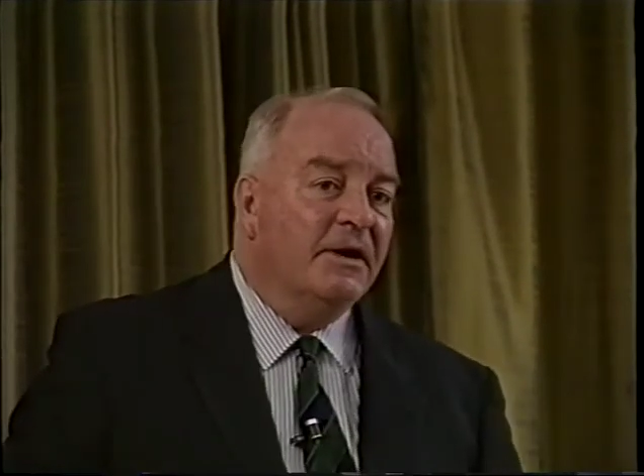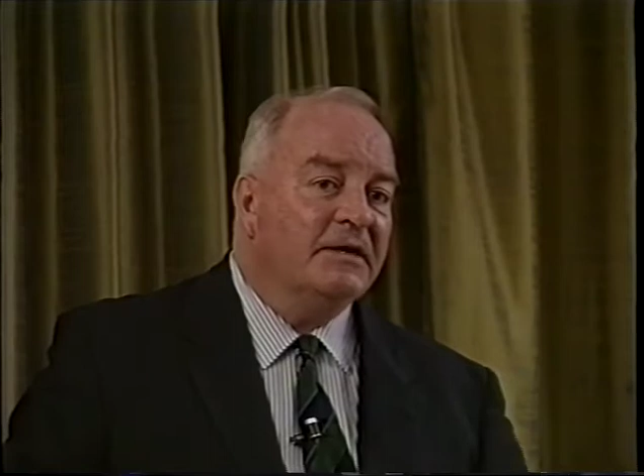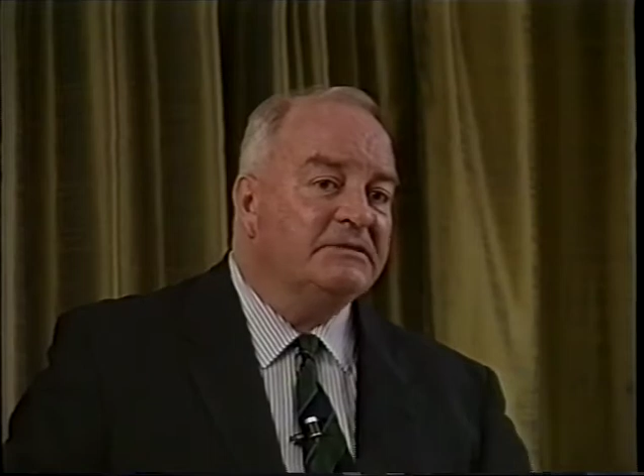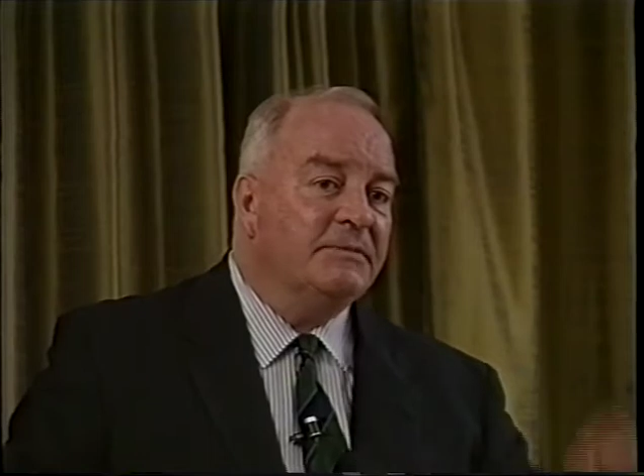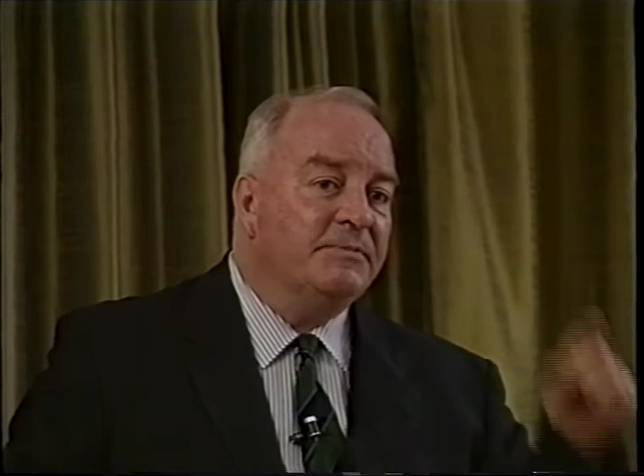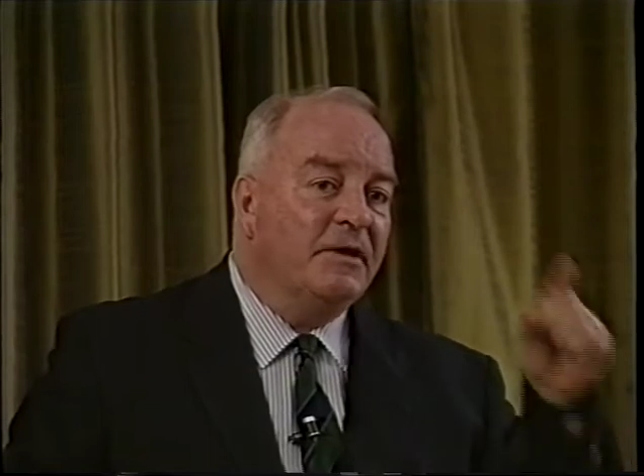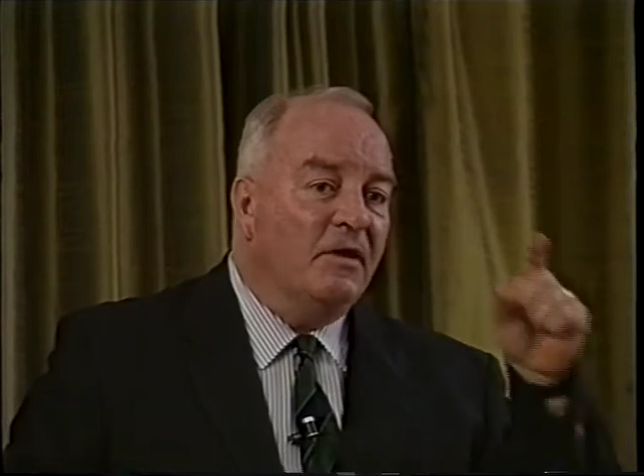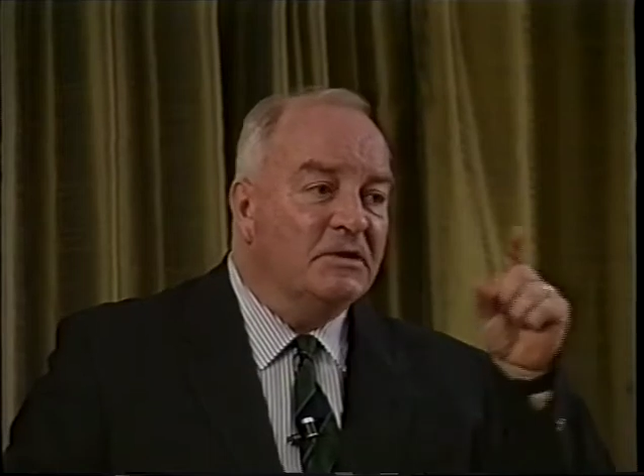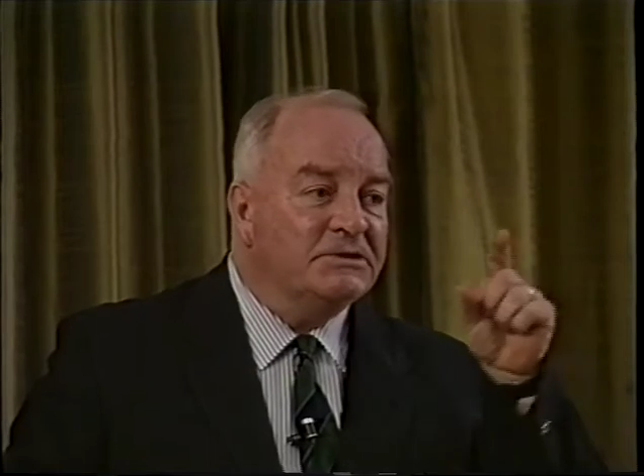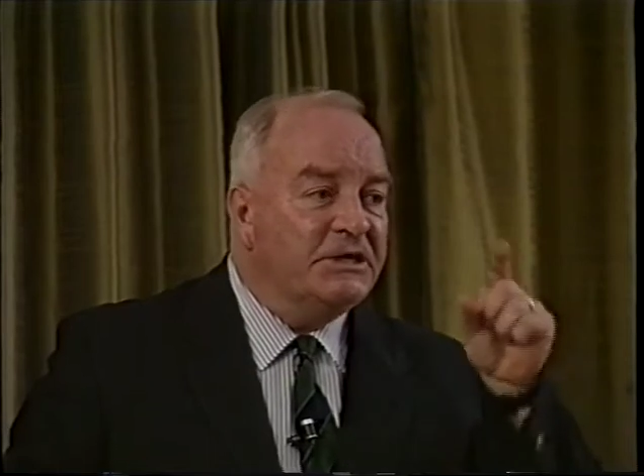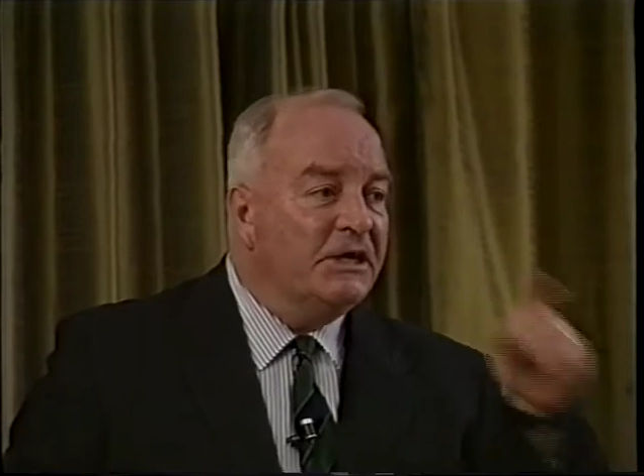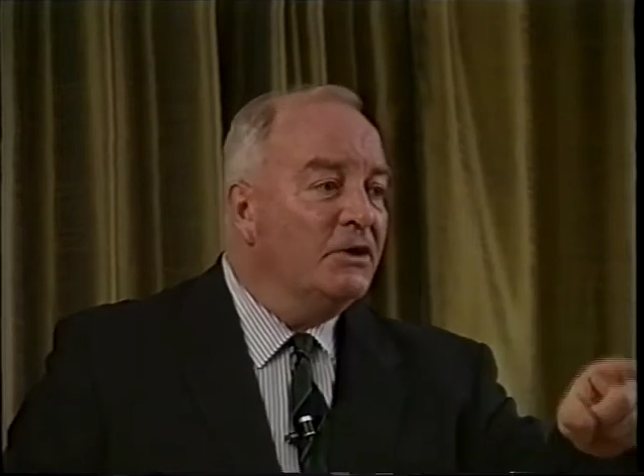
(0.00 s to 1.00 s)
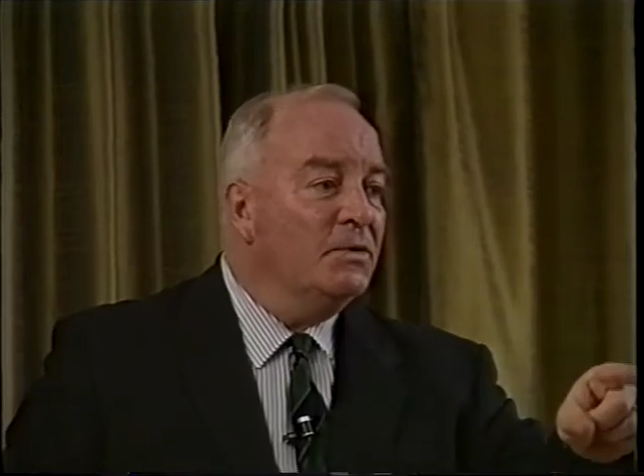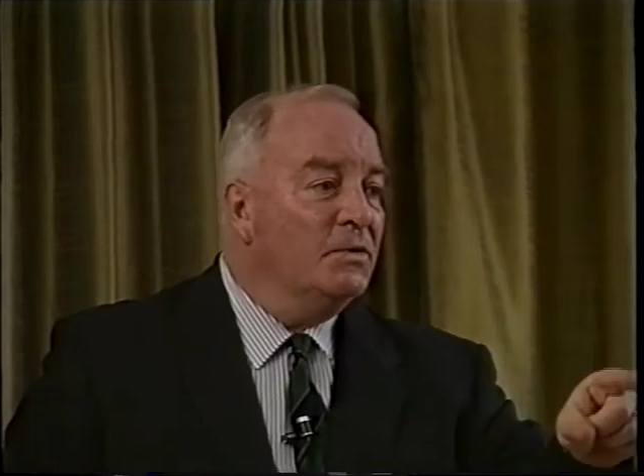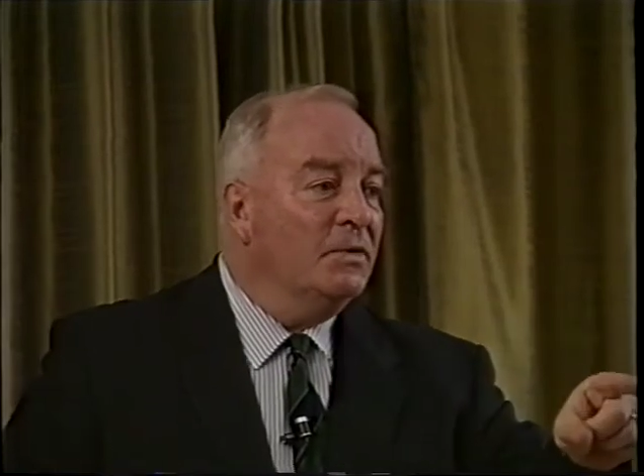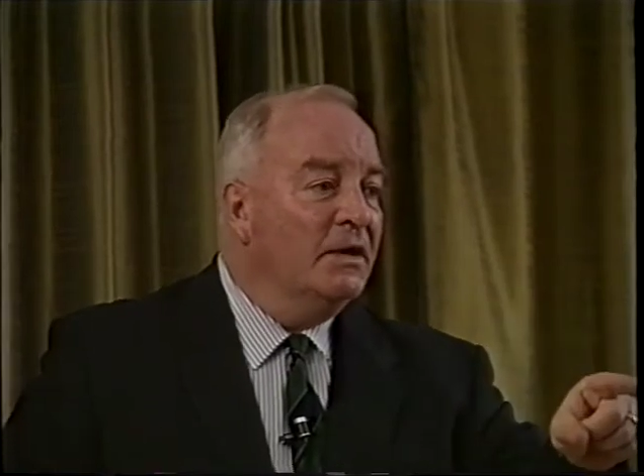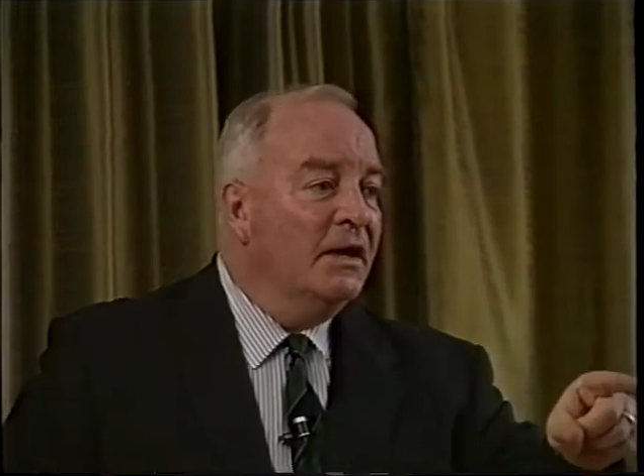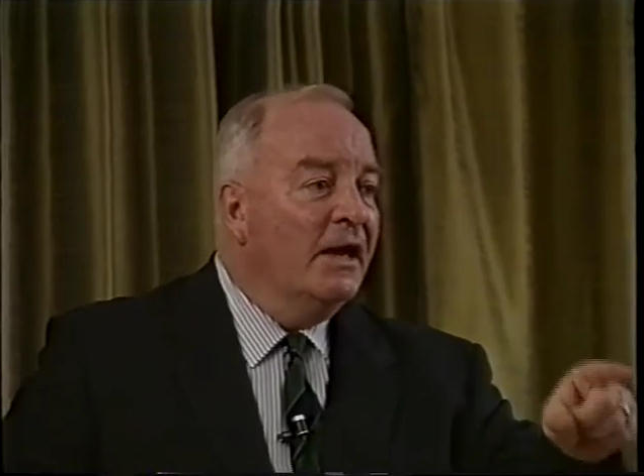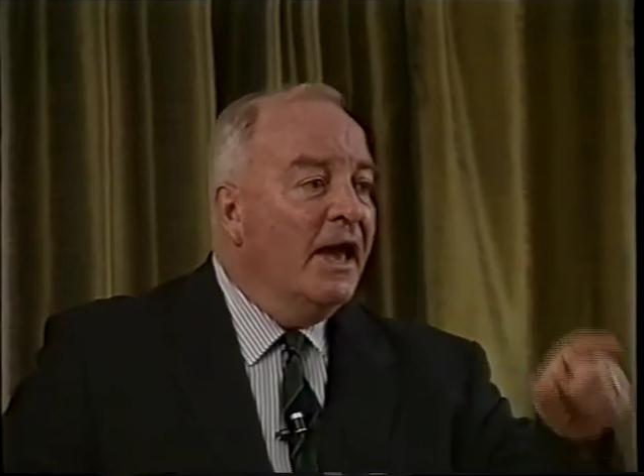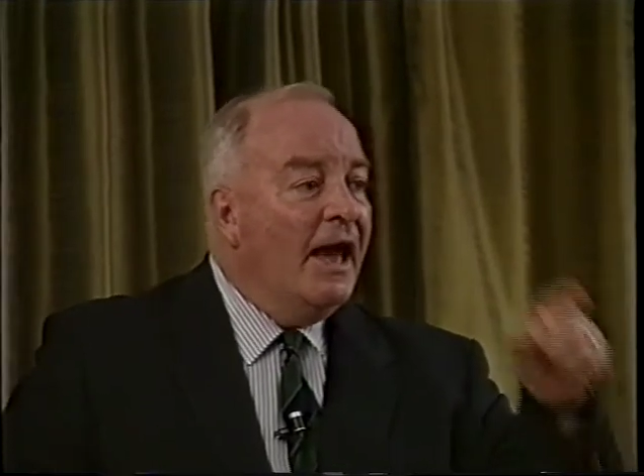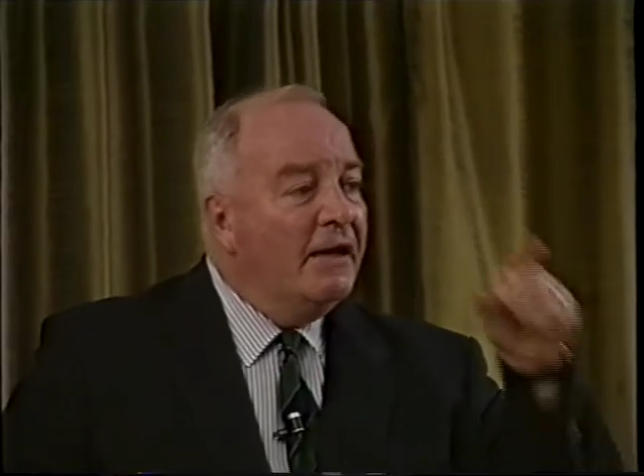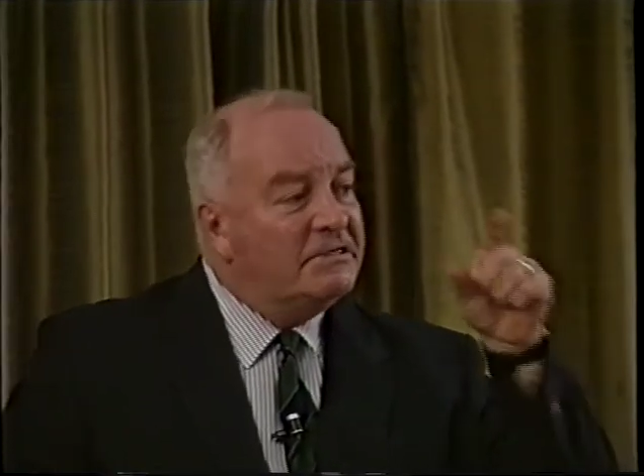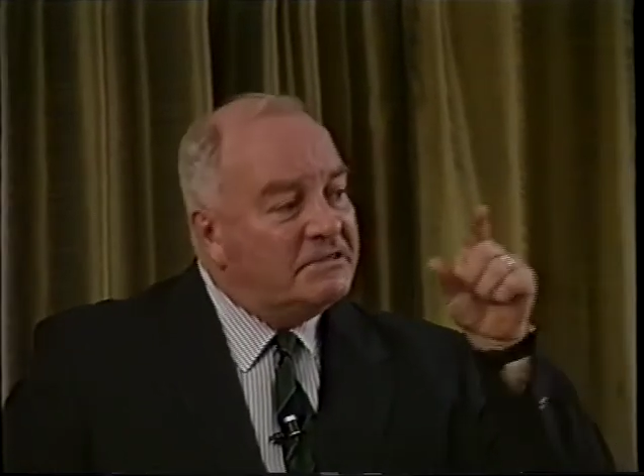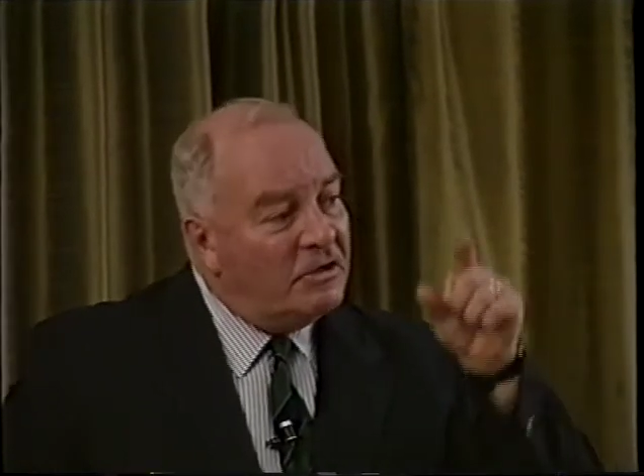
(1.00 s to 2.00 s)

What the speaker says: because it belongs to you. And